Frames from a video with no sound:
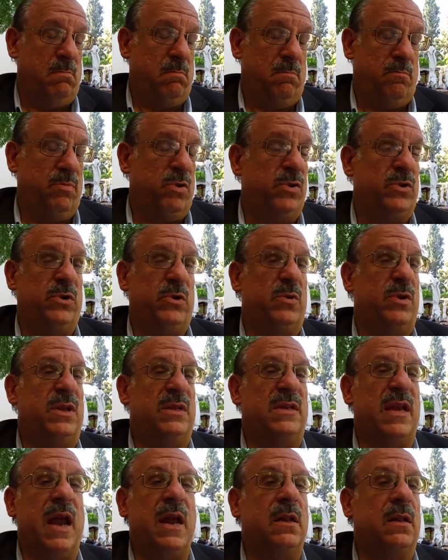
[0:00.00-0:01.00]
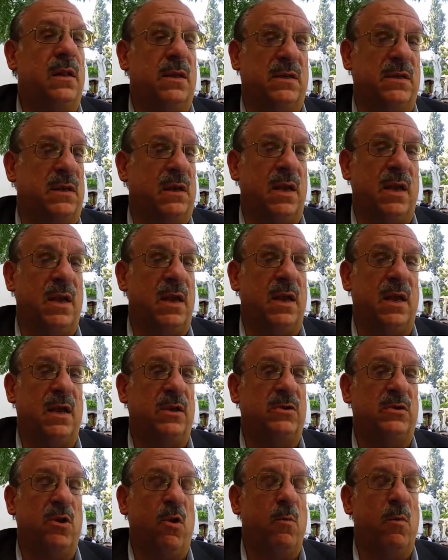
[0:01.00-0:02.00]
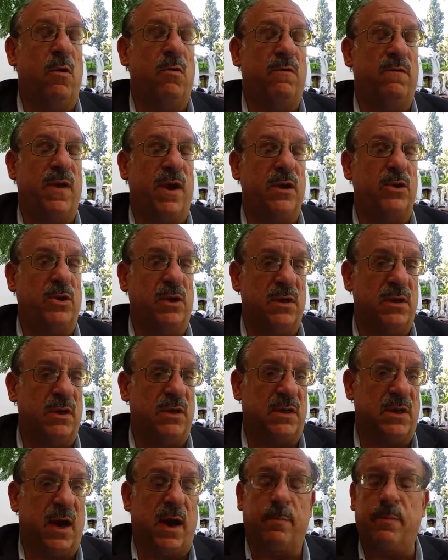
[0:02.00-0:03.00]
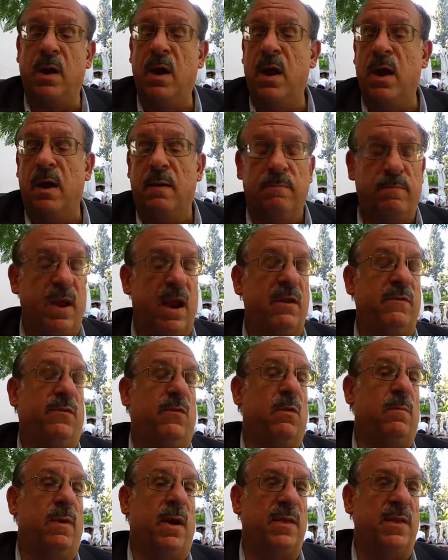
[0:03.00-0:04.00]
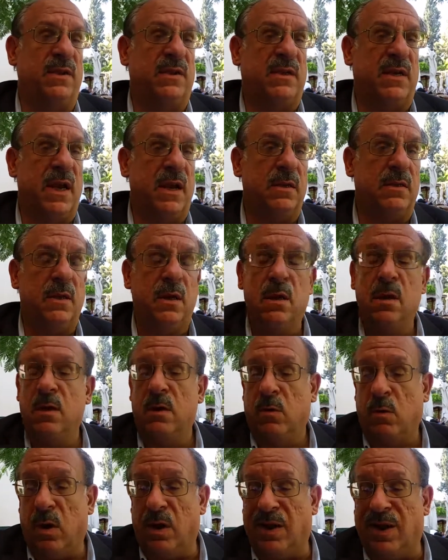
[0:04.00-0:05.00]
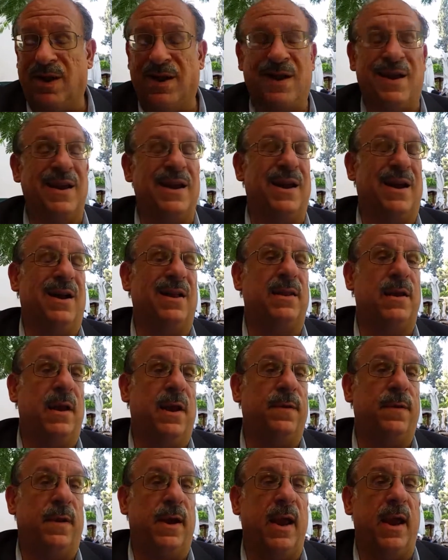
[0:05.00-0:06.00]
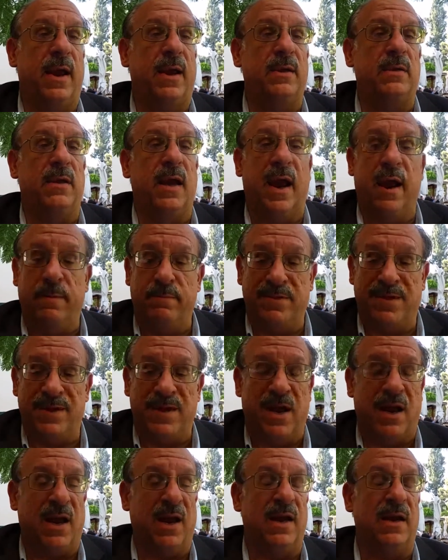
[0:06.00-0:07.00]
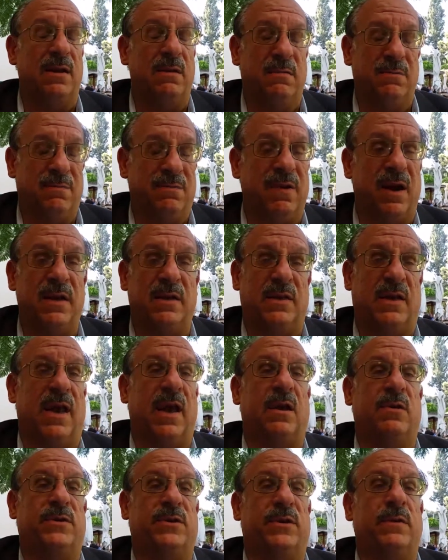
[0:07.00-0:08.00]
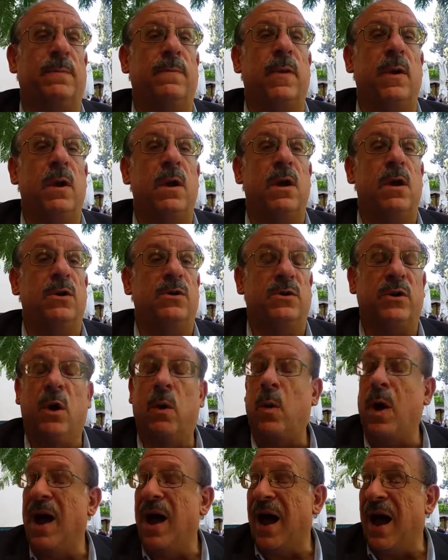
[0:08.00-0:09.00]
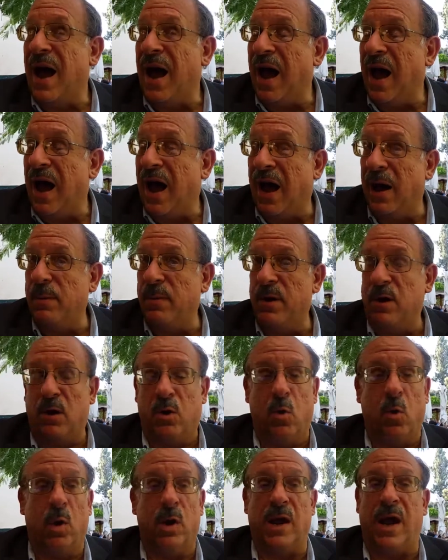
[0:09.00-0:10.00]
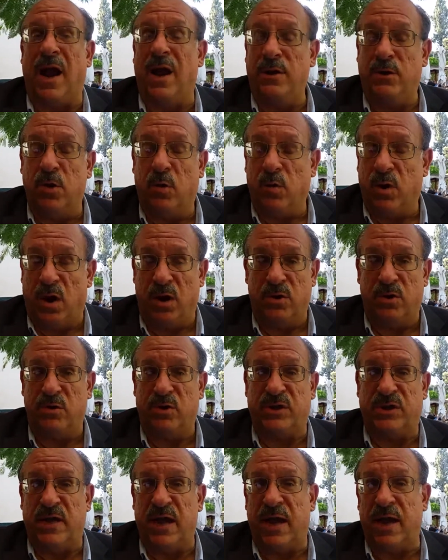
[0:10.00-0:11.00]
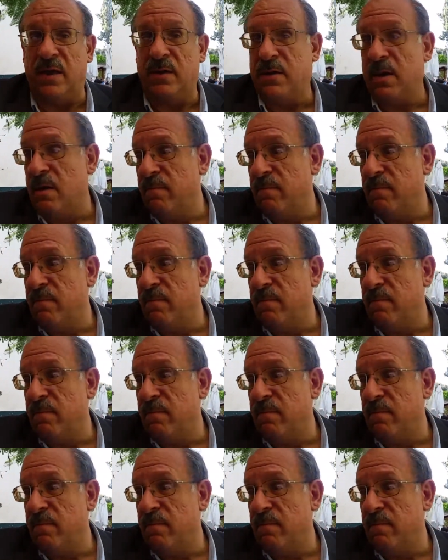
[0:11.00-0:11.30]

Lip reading: pursue this endlessly. He has no motivation to stop, paid for by the state, while I, on the other hand, am denied right to counsel. So I'm in a court, I don't understand